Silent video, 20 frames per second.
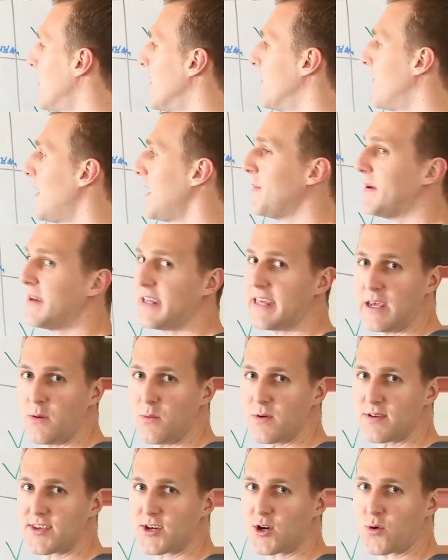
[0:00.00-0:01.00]
the vitamin E
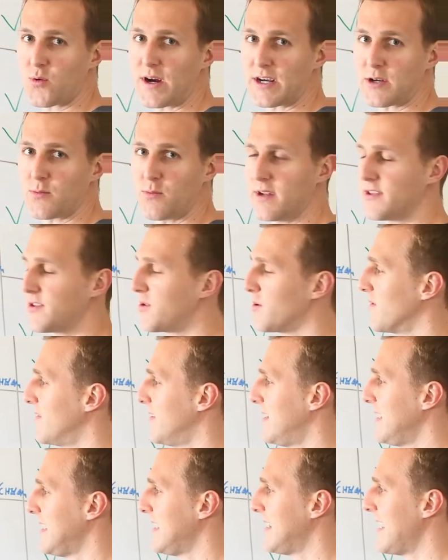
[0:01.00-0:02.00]
was the correct one, so it was
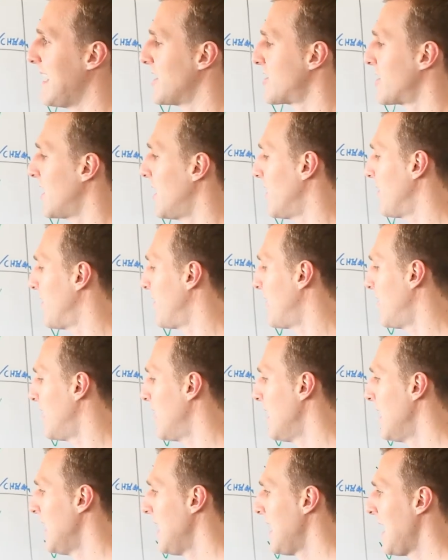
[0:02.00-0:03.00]

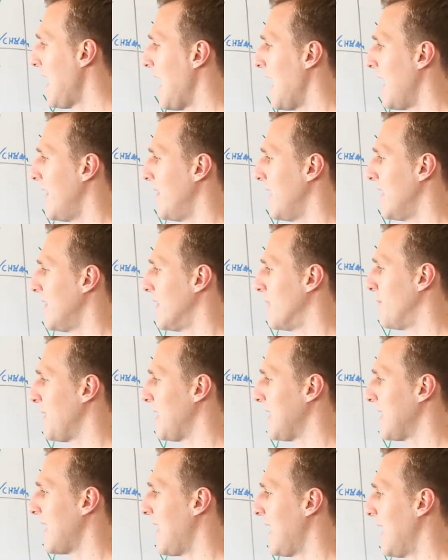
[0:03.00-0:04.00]
D-alpha, and then the
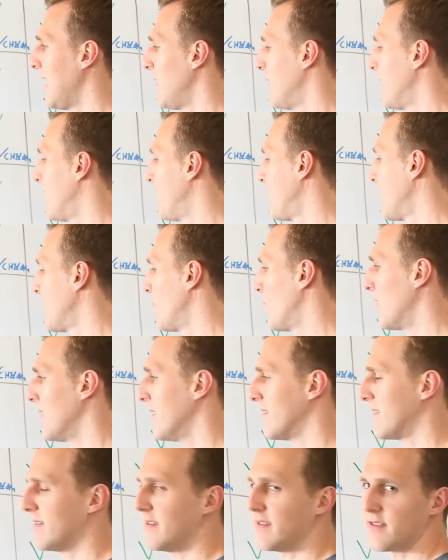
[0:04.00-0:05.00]
B9
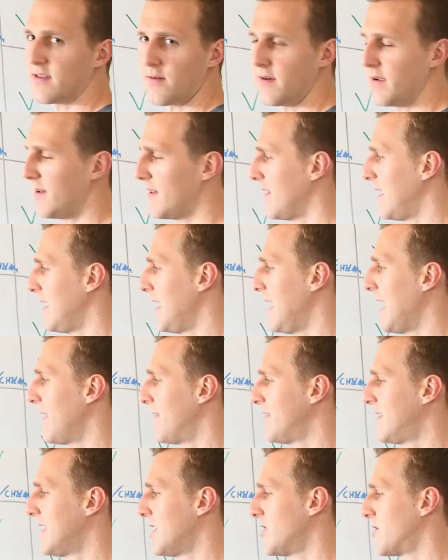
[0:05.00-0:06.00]
didn't
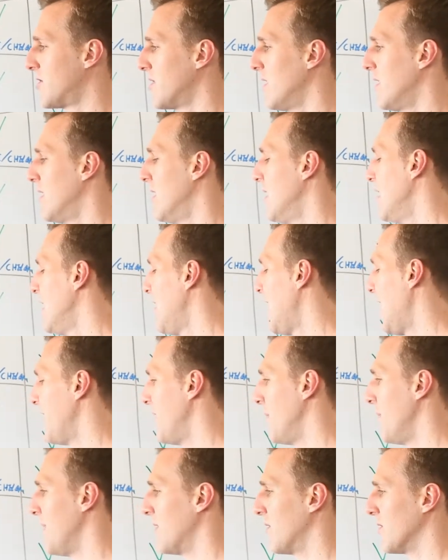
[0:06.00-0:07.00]
have tetra, and
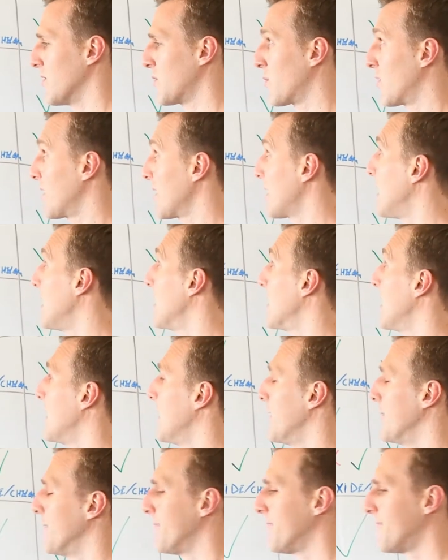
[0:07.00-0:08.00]
the minerals weren't
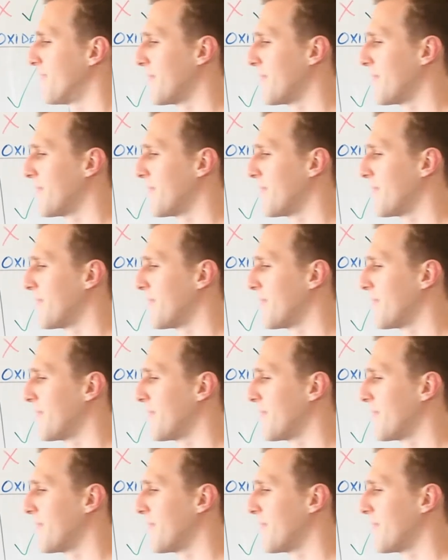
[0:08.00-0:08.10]
chelated.